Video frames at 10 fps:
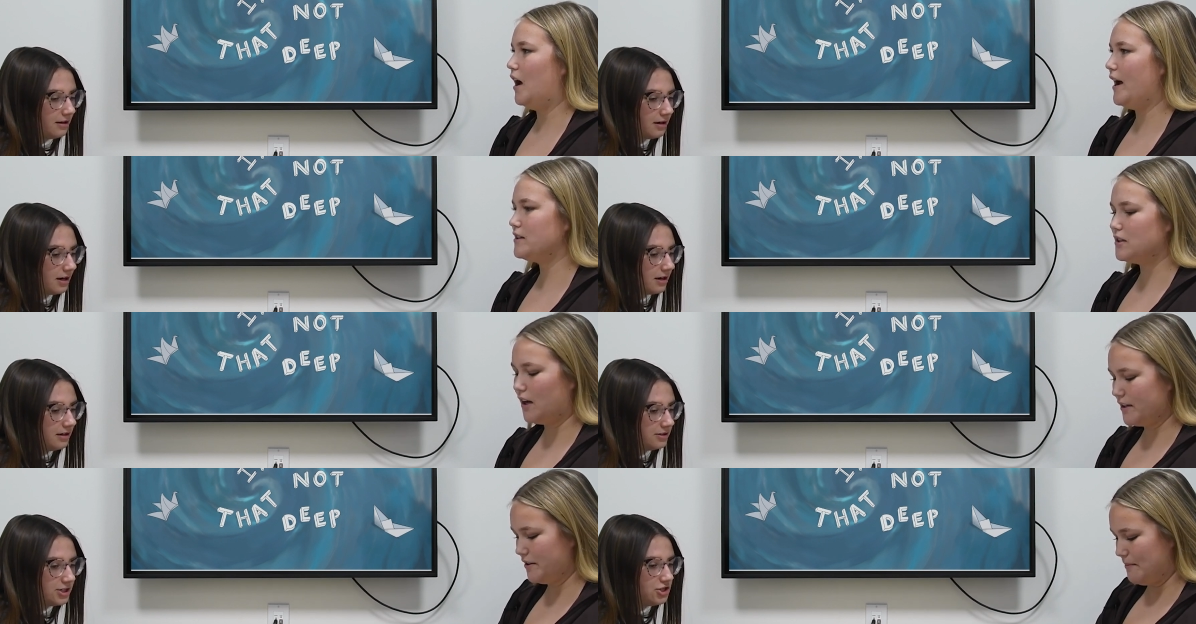Speaker 1: I actually
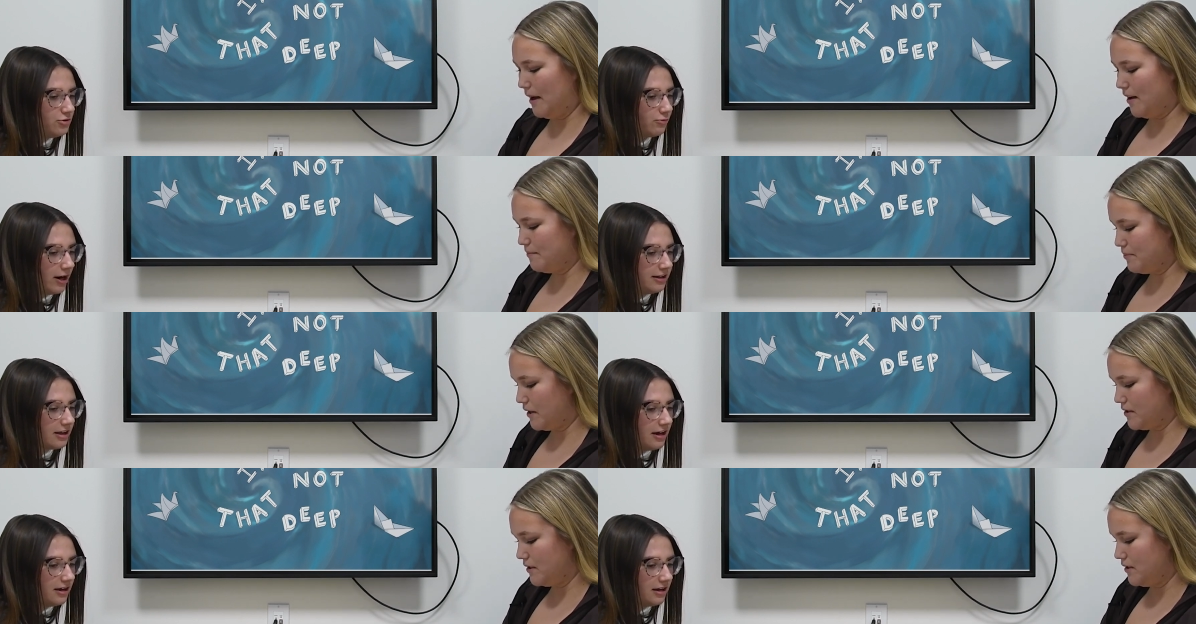got a your you mom write
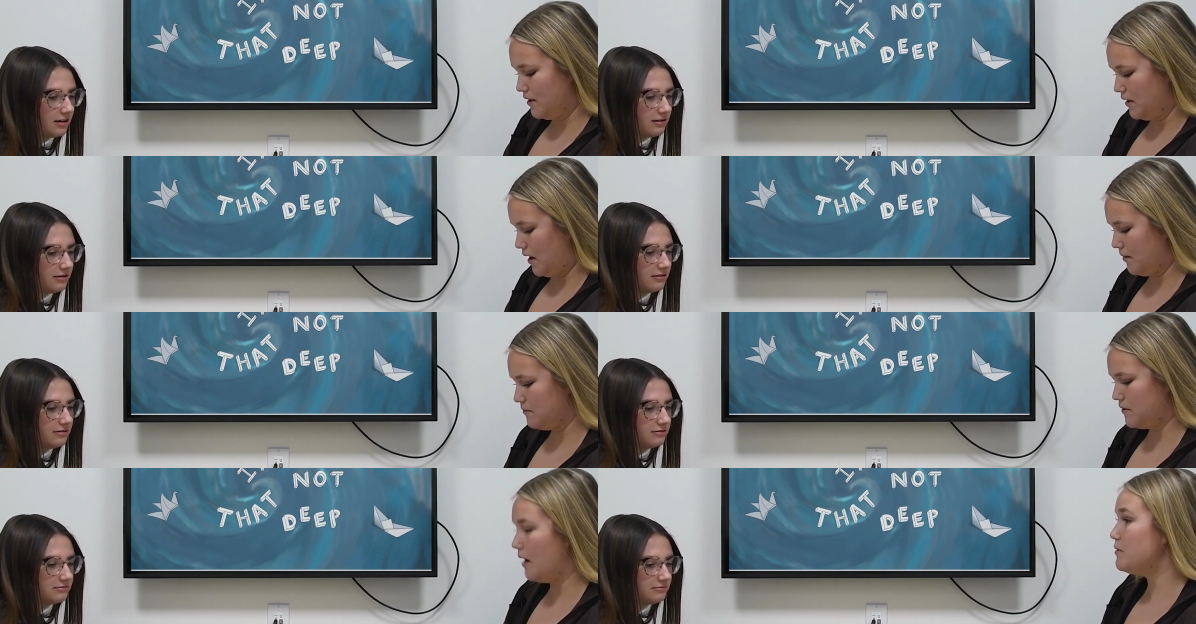present. That? Um,
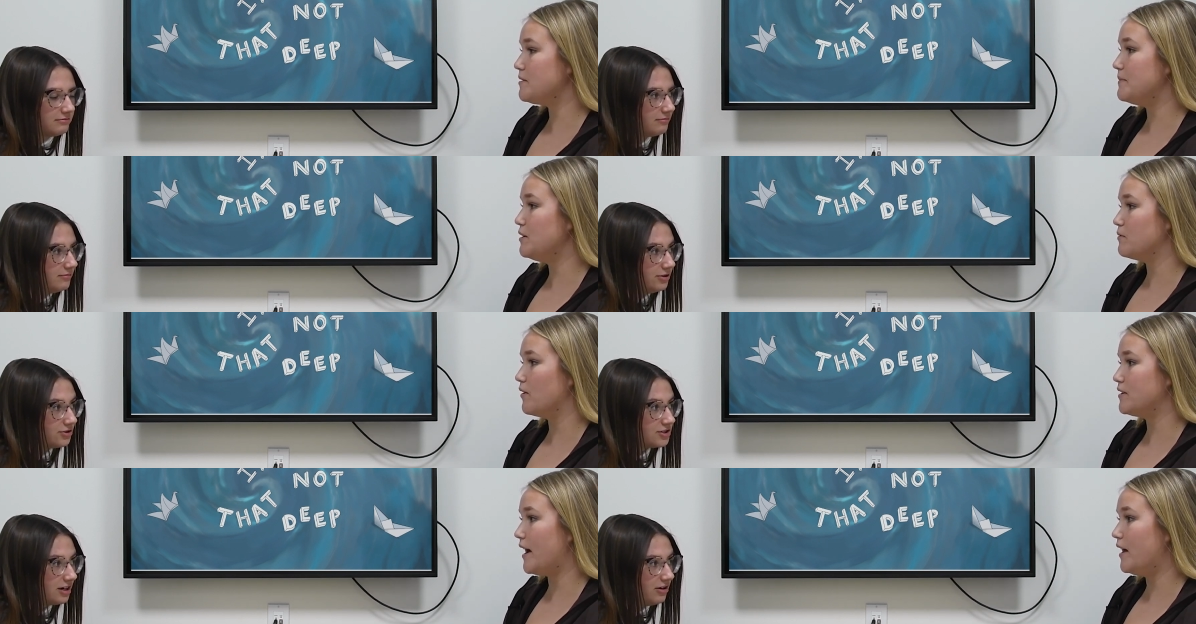that wasn't me who
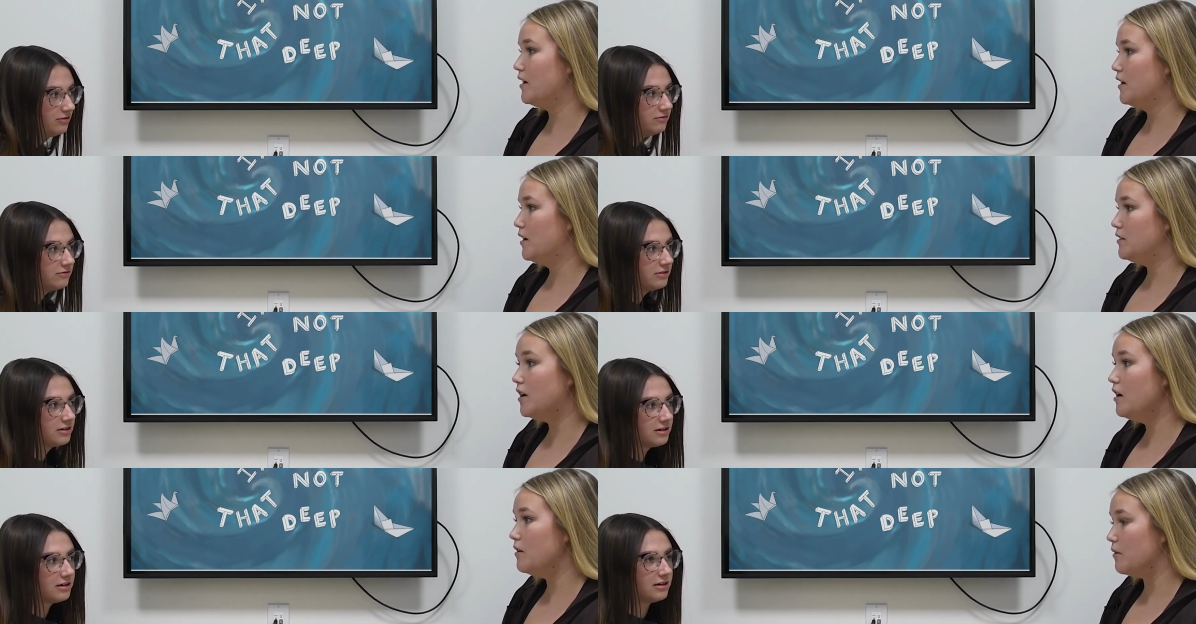Yourself? wrote that.
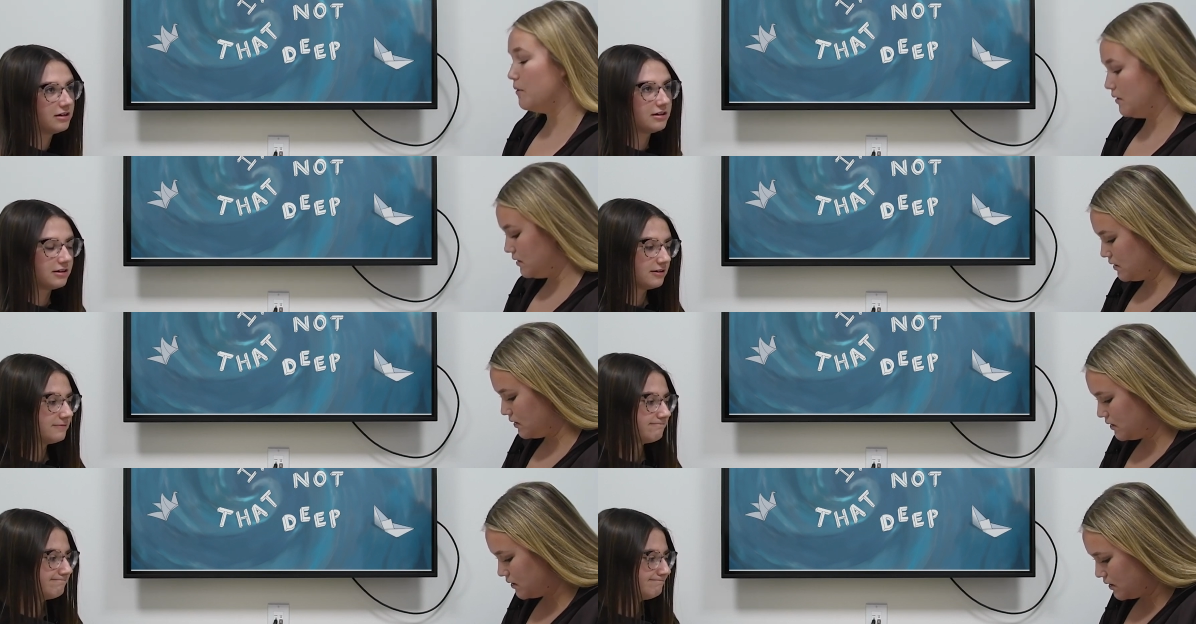No.
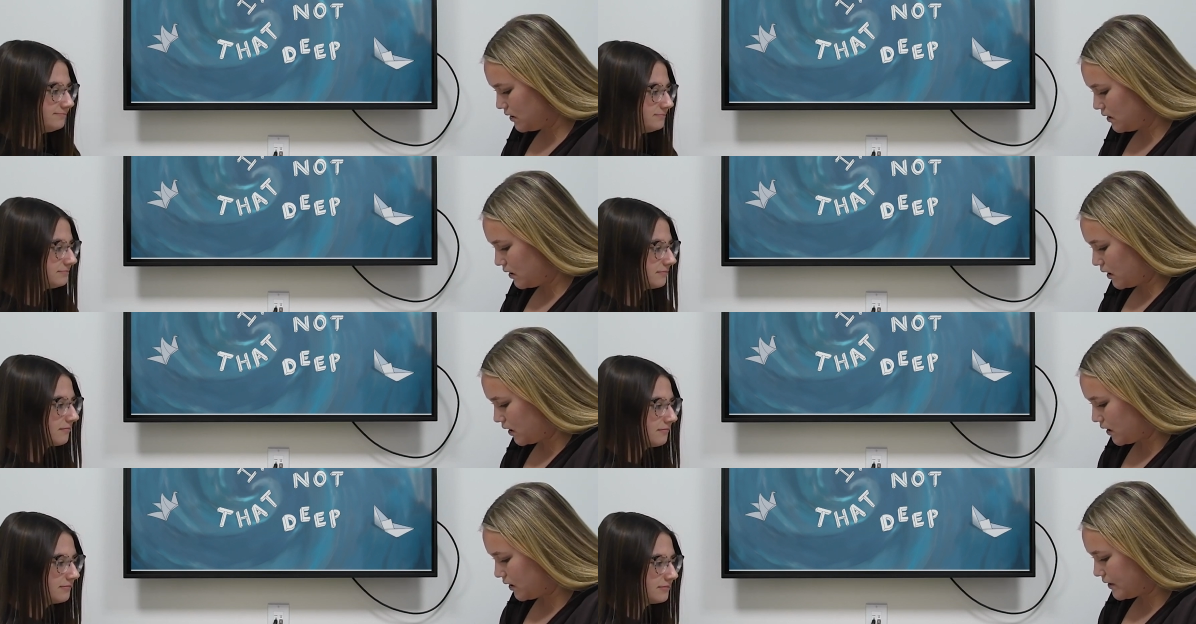
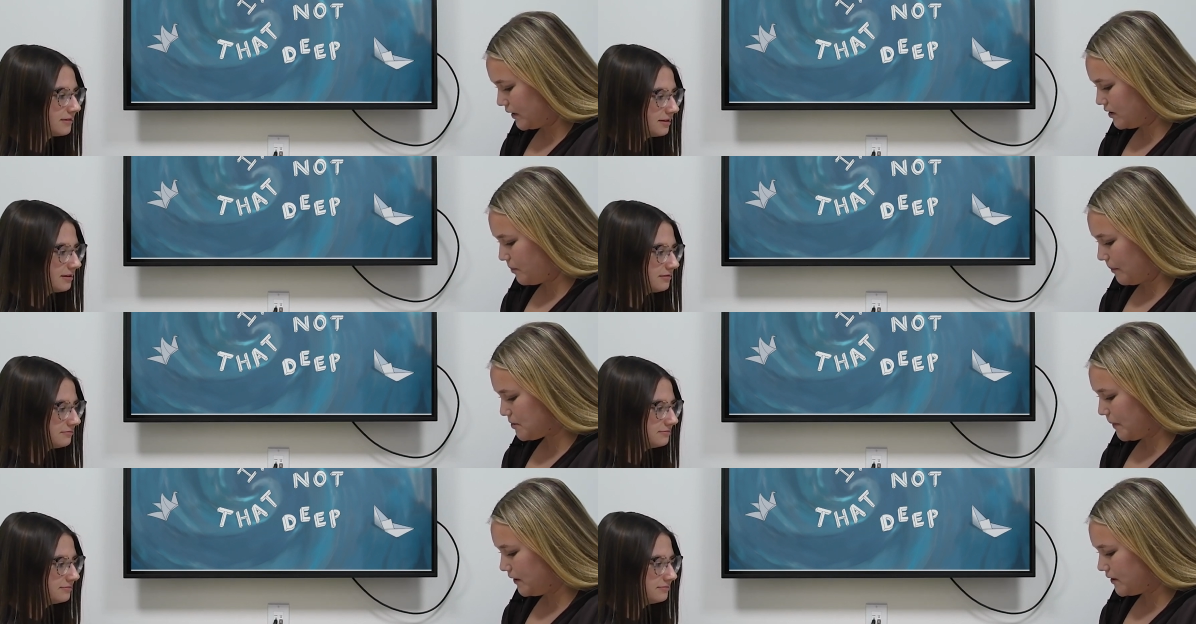Uh, can I? Sp- I'm
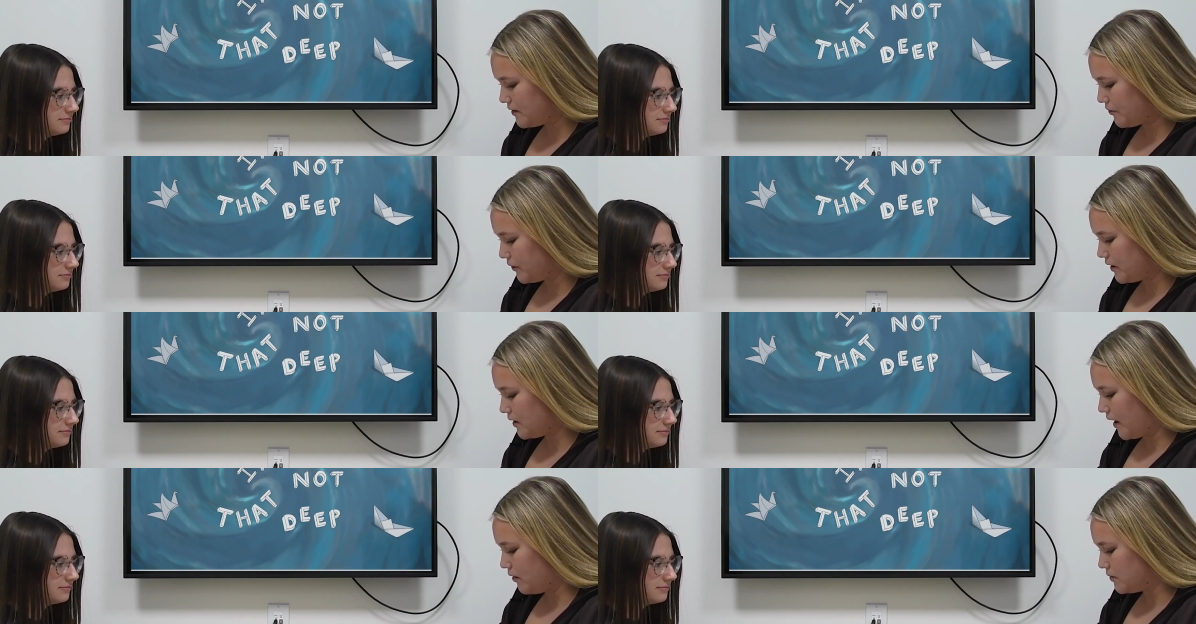spelling it differently
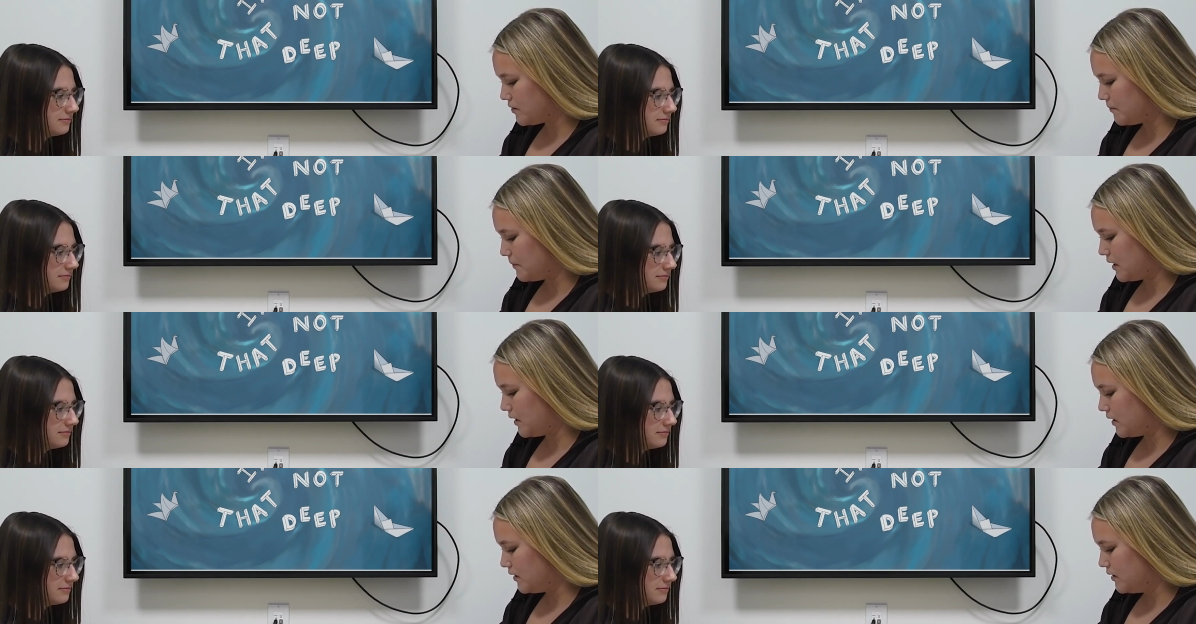than how it was
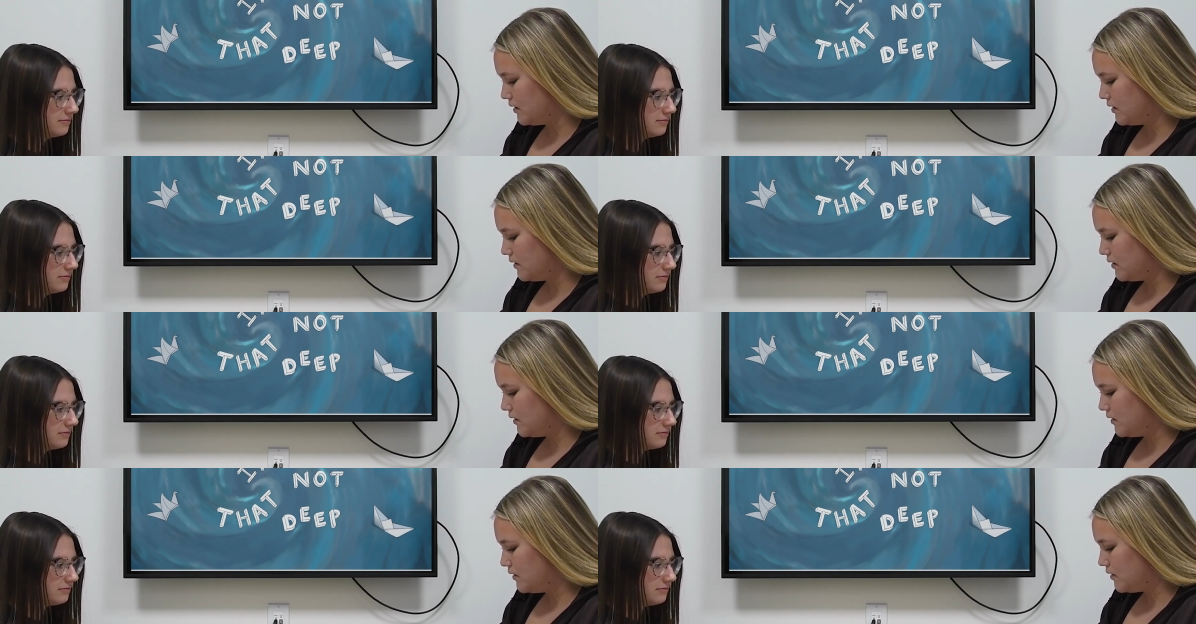submitted.
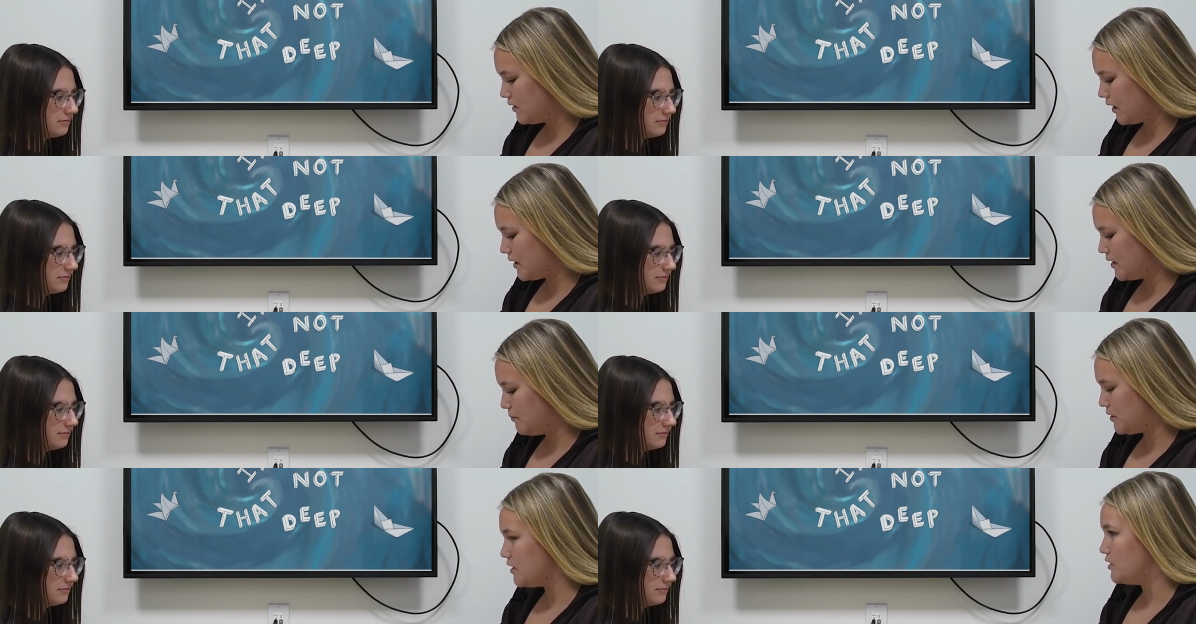Got hit him with the